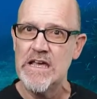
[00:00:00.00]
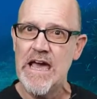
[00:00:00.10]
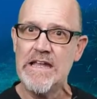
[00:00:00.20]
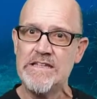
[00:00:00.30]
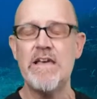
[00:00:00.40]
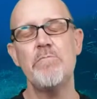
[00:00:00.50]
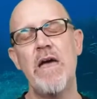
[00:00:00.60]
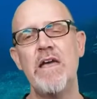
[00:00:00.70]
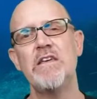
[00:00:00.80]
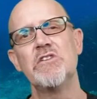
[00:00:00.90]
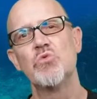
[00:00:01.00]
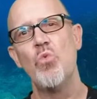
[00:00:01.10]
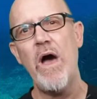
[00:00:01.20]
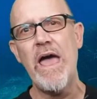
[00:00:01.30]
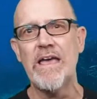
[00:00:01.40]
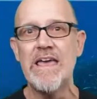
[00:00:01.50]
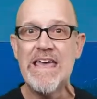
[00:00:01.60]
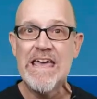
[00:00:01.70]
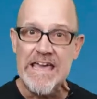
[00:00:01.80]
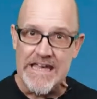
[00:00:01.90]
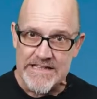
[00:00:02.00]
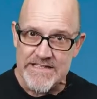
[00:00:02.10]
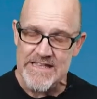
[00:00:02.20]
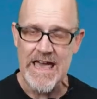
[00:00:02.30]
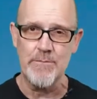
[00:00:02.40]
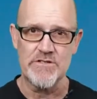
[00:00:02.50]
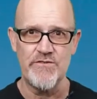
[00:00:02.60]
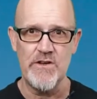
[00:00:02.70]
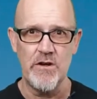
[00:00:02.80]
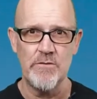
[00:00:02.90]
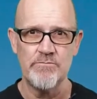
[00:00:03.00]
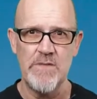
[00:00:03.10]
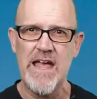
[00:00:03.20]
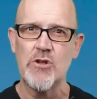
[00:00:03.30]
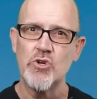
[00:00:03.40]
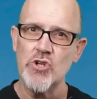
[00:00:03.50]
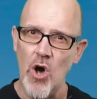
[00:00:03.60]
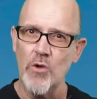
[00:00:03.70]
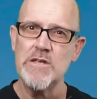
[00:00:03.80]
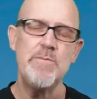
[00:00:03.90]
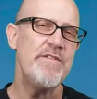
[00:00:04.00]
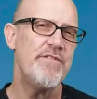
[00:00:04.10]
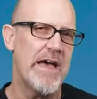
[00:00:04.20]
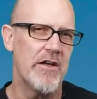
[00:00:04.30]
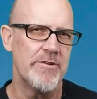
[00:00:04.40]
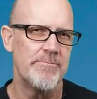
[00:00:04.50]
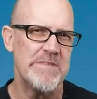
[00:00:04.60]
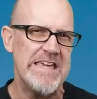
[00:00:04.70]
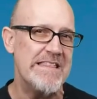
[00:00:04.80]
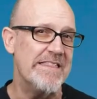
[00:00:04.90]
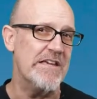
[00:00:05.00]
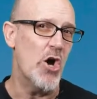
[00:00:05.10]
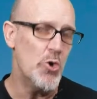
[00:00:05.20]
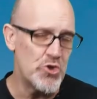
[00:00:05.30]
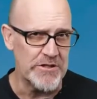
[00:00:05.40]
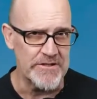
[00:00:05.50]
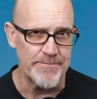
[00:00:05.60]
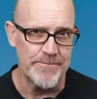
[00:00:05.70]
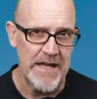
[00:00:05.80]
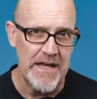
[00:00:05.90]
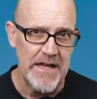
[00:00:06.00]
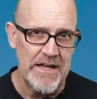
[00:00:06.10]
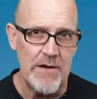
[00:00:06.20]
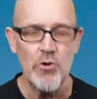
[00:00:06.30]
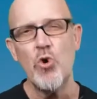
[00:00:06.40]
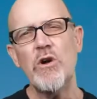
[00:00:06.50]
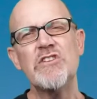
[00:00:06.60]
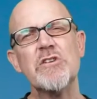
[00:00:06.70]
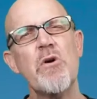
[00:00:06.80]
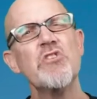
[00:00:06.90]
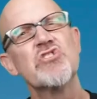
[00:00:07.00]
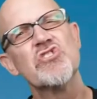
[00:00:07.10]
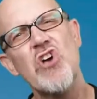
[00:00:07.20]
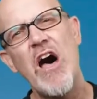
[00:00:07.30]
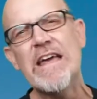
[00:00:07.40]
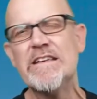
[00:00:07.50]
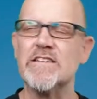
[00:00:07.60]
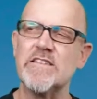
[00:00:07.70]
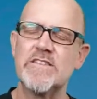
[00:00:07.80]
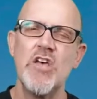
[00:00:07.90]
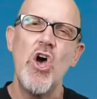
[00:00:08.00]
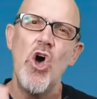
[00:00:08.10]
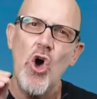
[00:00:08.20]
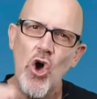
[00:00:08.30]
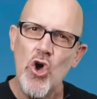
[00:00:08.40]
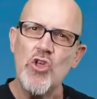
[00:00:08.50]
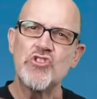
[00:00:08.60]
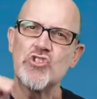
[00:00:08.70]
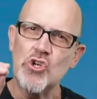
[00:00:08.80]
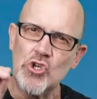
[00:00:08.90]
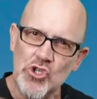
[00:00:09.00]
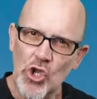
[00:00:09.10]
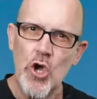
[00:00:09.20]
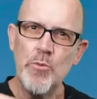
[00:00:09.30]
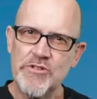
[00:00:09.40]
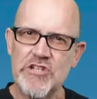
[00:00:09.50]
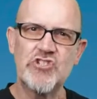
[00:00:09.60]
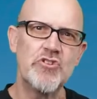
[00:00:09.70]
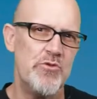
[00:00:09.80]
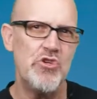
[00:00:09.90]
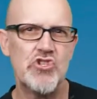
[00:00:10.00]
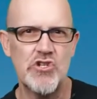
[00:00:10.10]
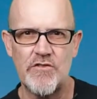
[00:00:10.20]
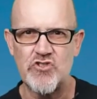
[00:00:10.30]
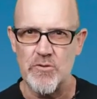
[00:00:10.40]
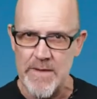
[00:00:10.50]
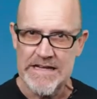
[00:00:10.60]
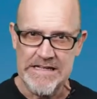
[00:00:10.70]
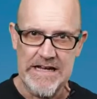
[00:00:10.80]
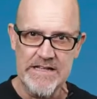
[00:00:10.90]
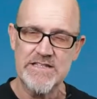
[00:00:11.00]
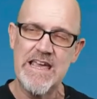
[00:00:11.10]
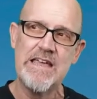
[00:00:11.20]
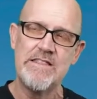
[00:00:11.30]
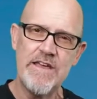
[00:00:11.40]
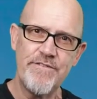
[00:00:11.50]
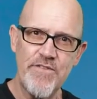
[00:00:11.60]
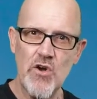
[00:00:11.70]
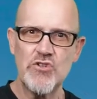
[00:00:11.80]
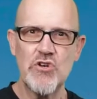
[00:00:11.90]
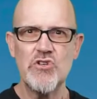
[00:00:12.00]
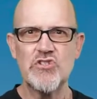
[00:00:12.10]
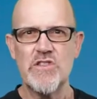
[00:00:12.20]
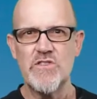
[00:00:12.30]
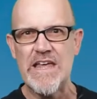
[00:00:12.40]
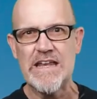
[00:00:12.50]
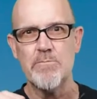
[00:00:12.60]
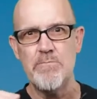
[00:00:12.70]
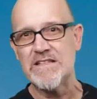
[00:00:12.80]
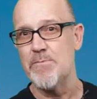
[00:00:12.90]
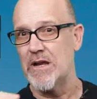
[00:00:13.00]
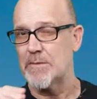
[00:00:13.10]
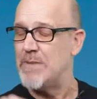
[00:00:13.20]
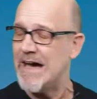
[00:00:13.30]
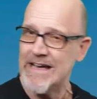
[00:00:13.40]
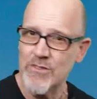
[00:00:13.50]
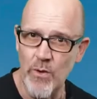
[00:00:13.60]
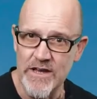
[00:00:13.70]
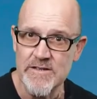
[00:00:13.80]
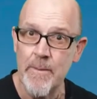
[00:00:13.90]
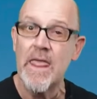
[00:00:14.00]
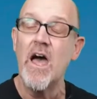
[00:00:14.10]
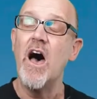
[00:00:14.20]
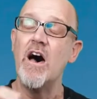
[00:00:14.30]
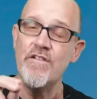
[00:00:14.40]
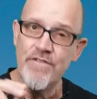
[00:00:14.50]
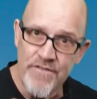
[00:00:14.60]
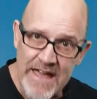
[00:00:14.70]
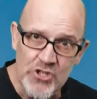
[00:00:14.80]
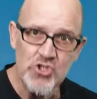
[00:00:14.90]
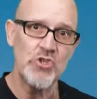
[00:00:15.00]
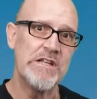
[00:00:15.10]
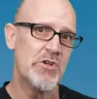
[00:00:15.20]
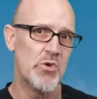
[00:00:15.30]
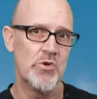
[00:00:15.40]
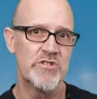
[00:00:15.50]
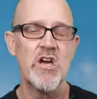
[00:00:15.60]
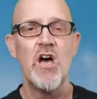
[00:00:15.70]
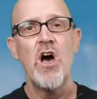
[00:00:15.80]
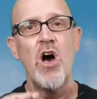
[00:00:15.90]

had yet made its way into the atmosphere and could only be found in the oceans. Now, according to most scientists, Earth's global distribution of stromatolites and their photosynthetic metabolic pathways eventually caused